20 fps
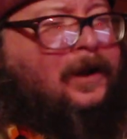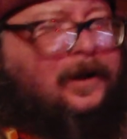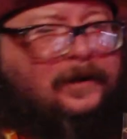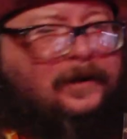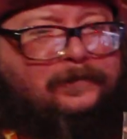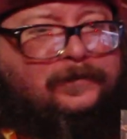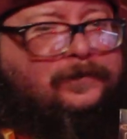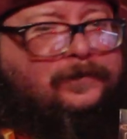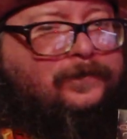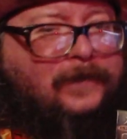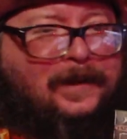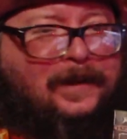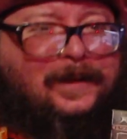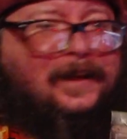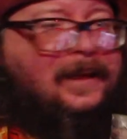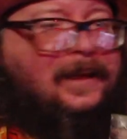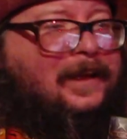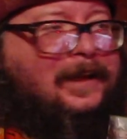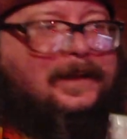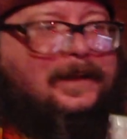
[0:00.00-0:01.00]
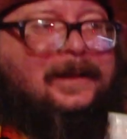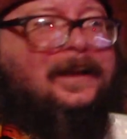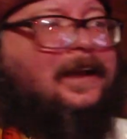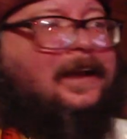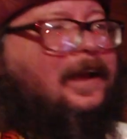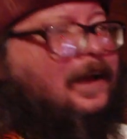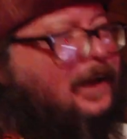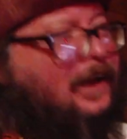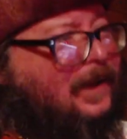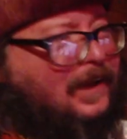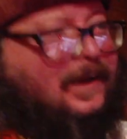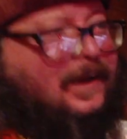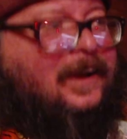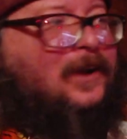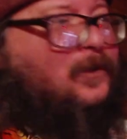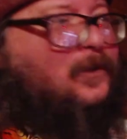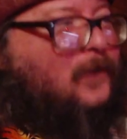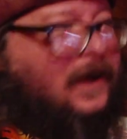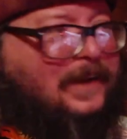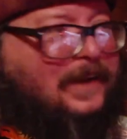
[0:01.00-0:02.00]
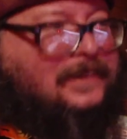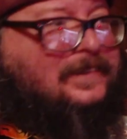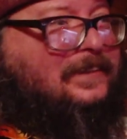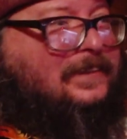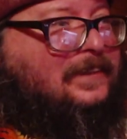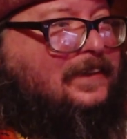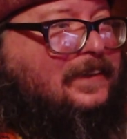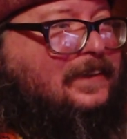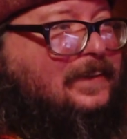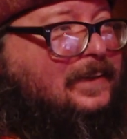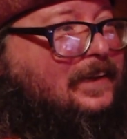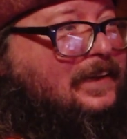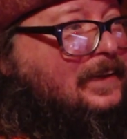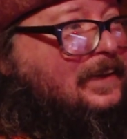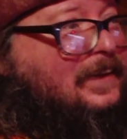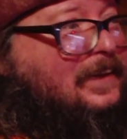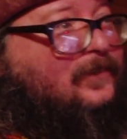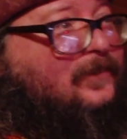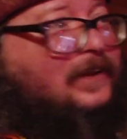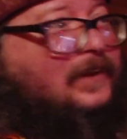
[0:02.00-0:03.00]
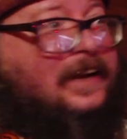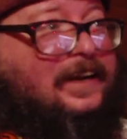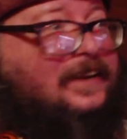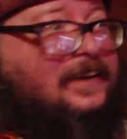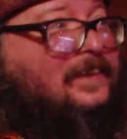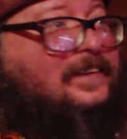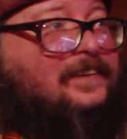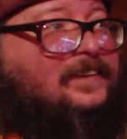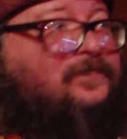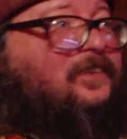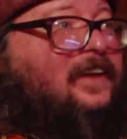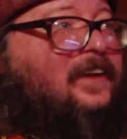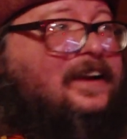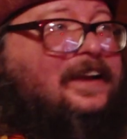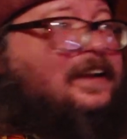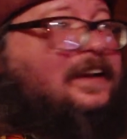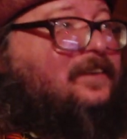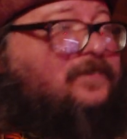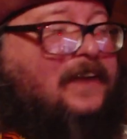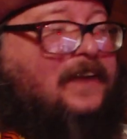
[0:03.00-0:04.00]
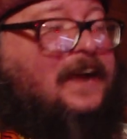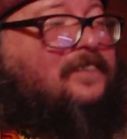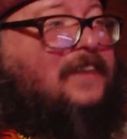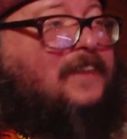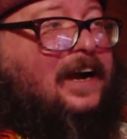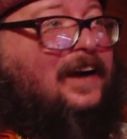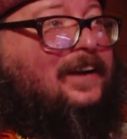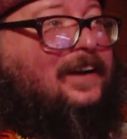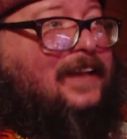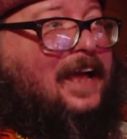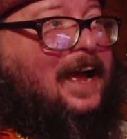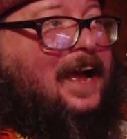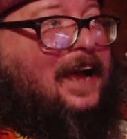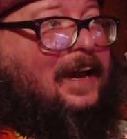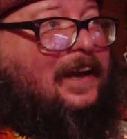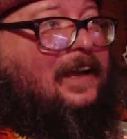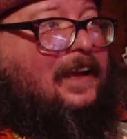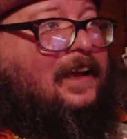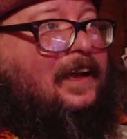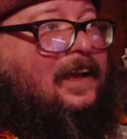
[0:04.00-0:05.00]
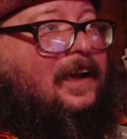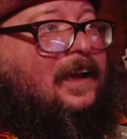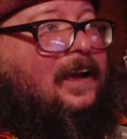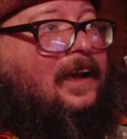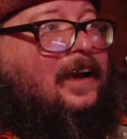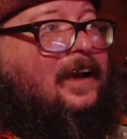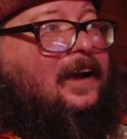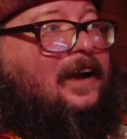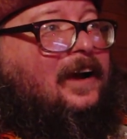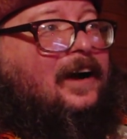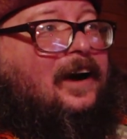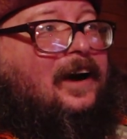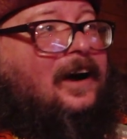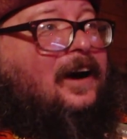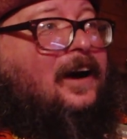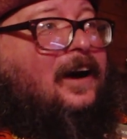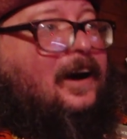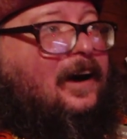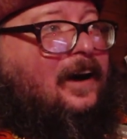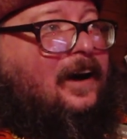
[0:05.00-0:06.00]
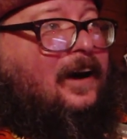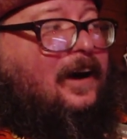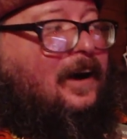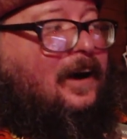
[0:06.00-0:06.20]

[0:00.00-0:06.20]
for what? We're getting this in a five dollar lot? Oh,